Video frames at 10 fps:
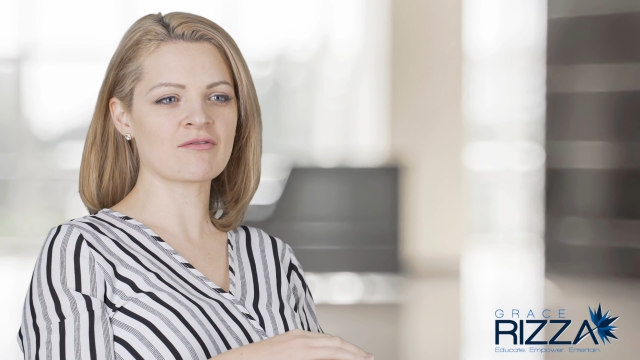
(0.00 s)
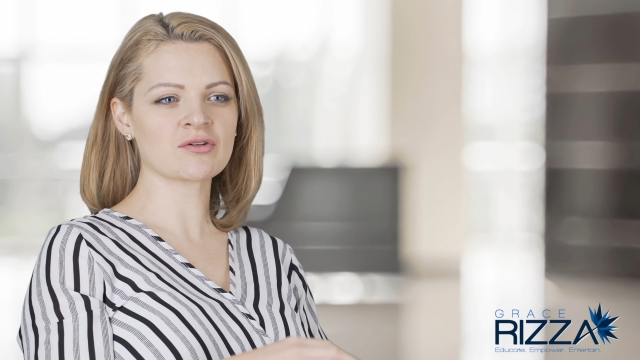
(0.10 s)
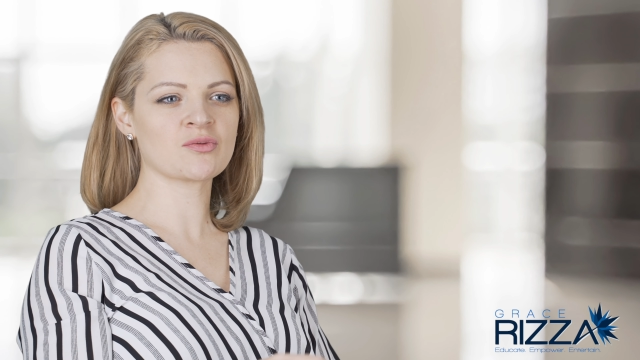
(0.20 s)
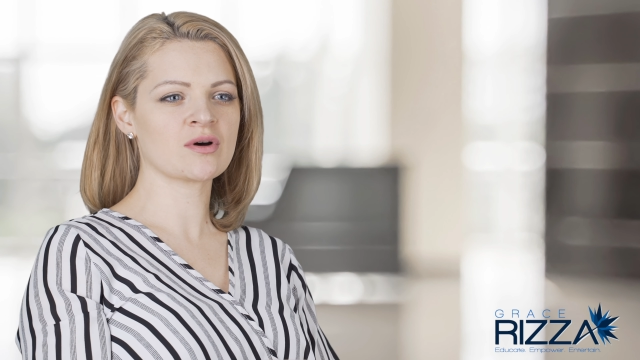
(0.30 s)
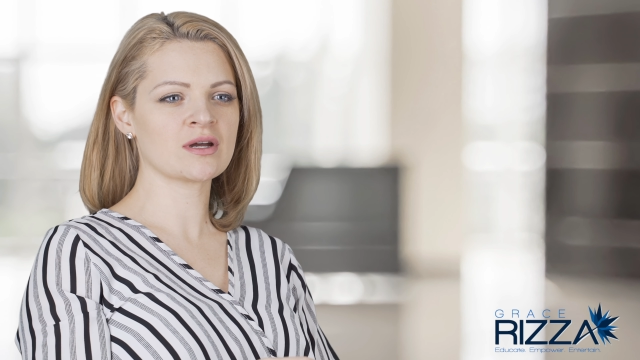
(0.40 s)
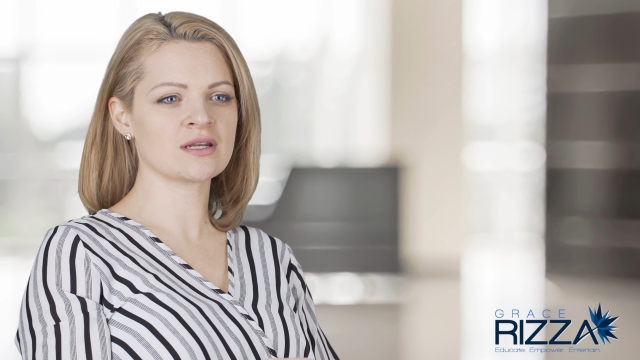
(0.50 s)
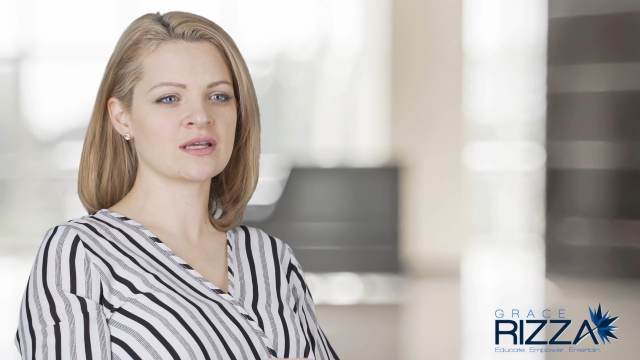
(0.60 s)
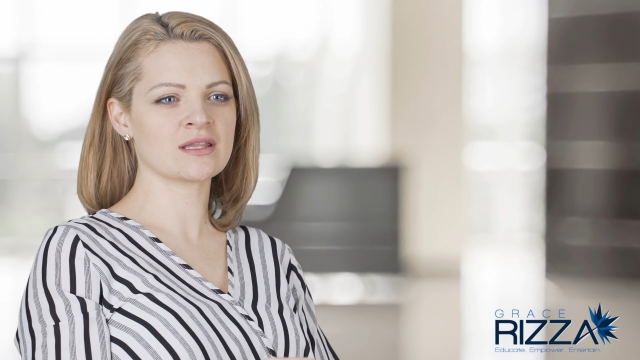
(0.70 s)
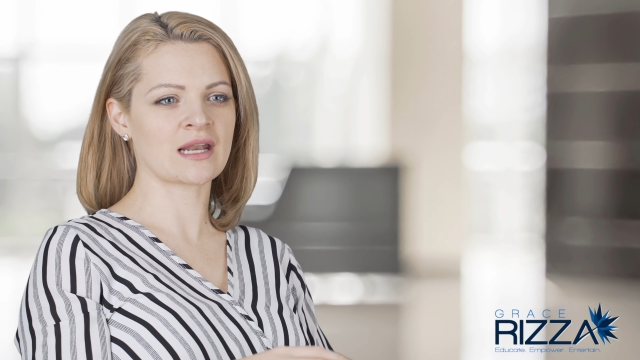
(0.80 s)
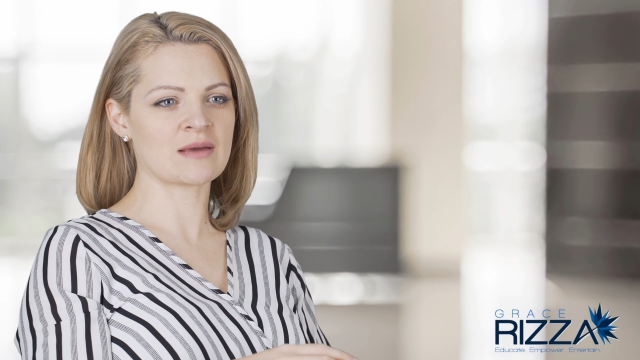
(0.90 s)

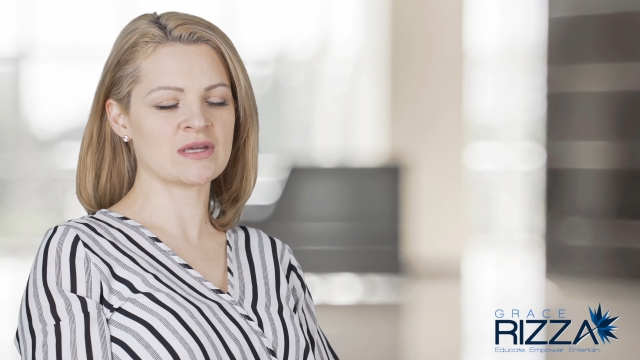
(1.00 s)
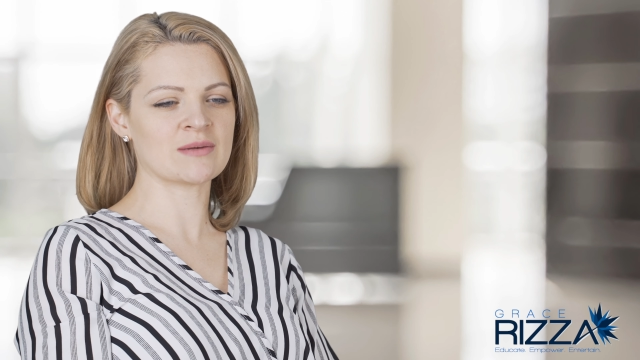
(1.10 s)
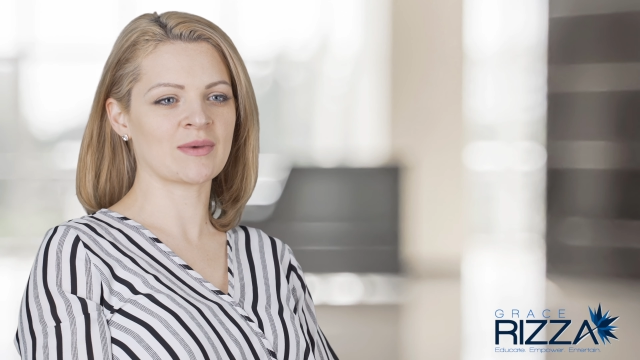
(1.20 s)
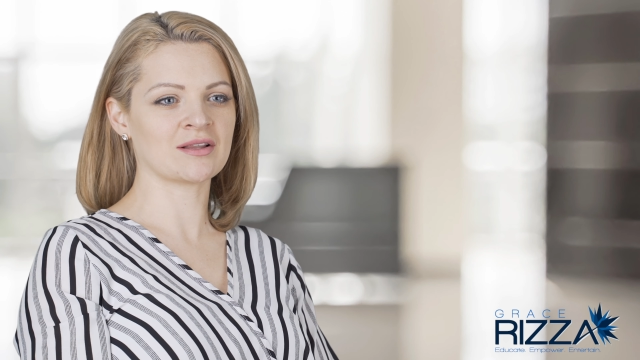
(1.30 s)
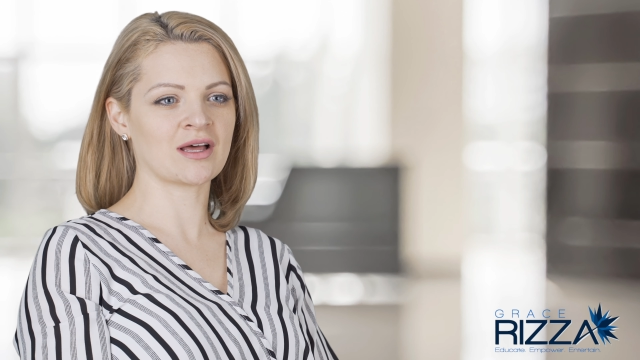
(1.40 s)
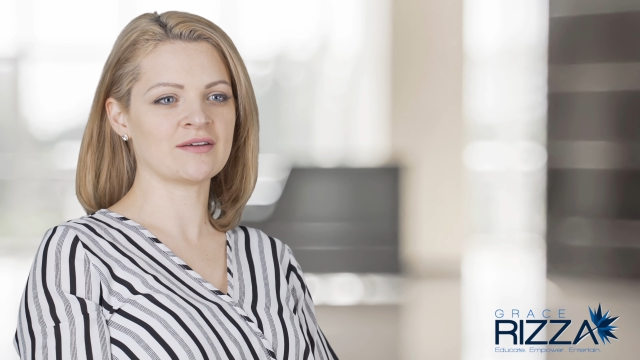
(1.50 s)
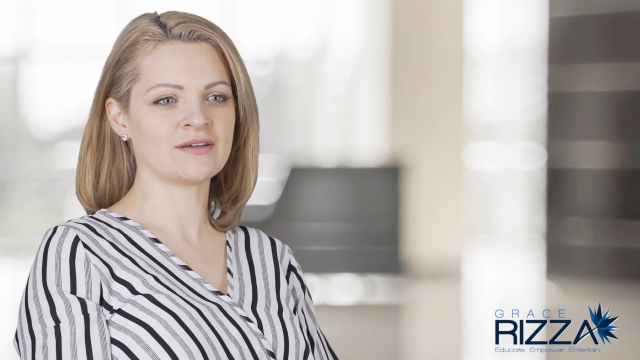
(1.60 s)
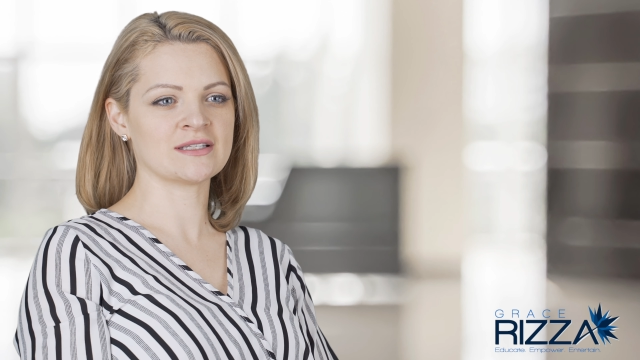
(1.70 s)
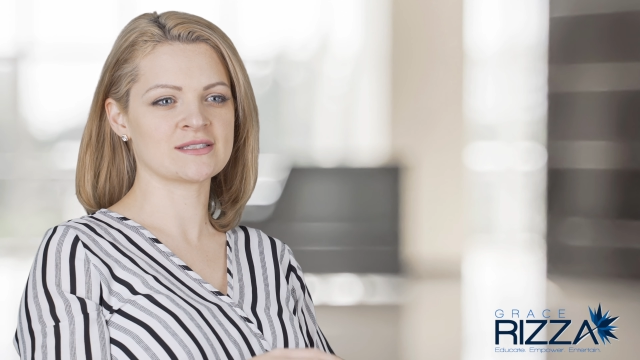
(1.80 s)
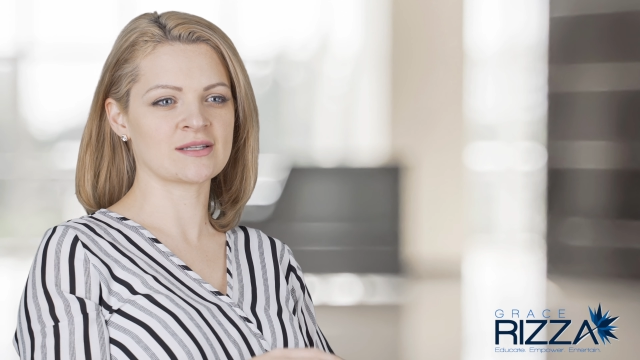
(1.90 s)
everyone that I meet in my life
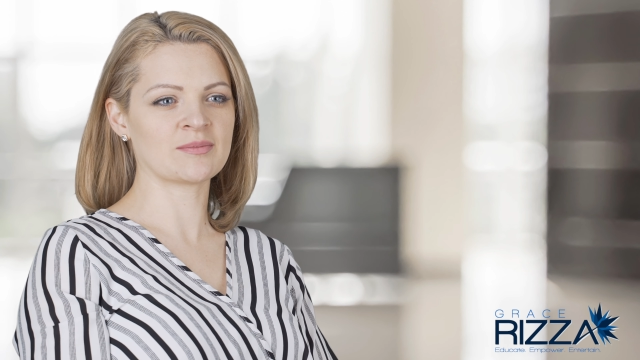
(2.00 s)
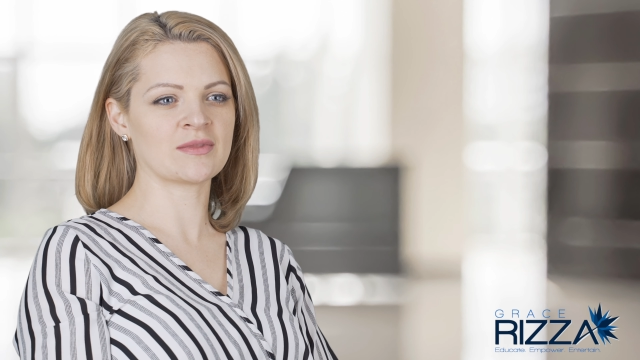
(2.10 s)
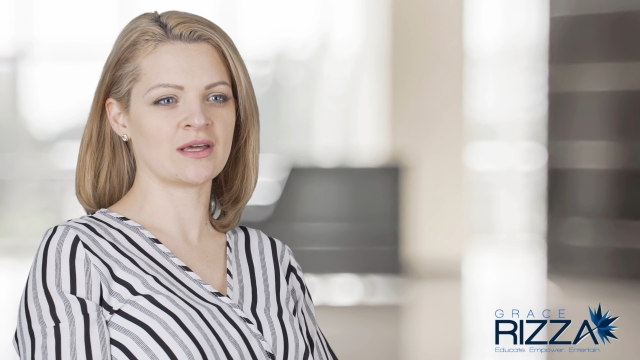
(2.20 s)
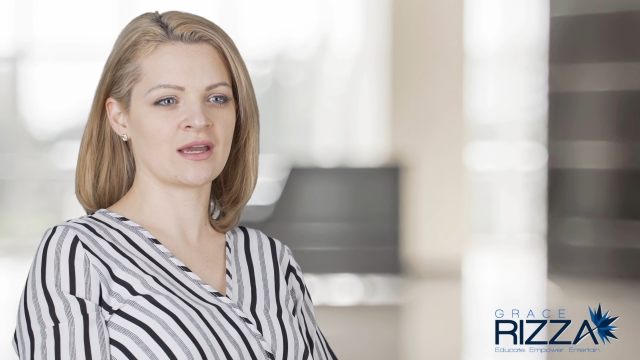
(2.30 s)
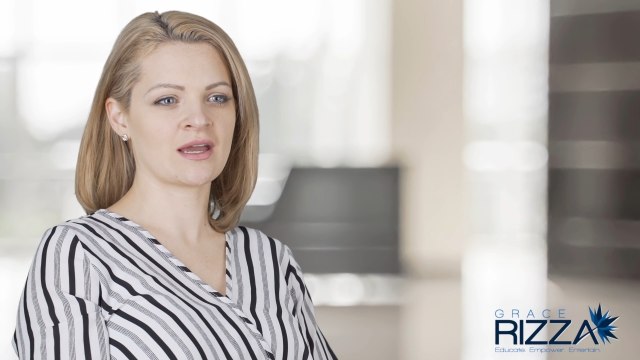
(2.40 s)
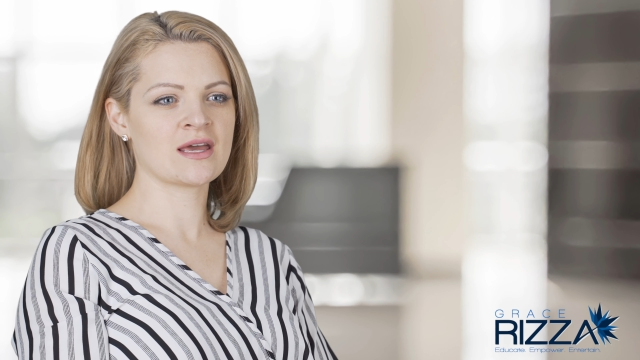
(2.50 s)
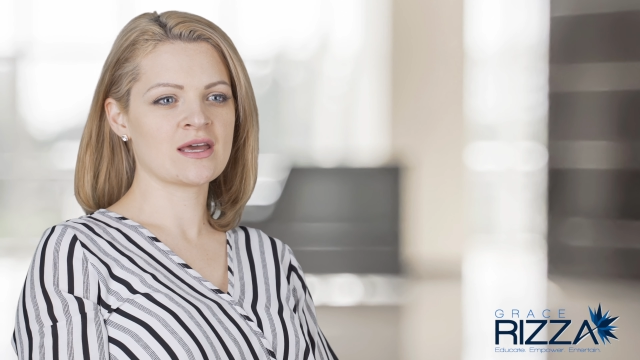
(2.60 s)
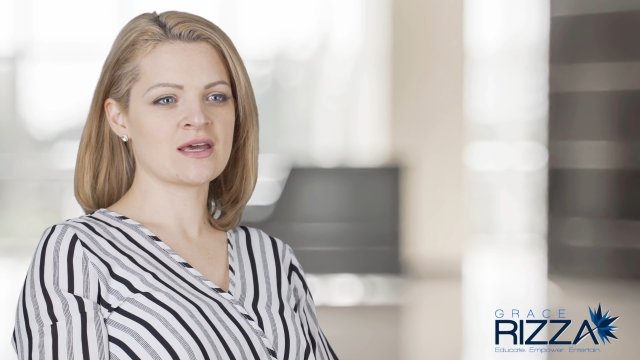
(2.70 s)
has something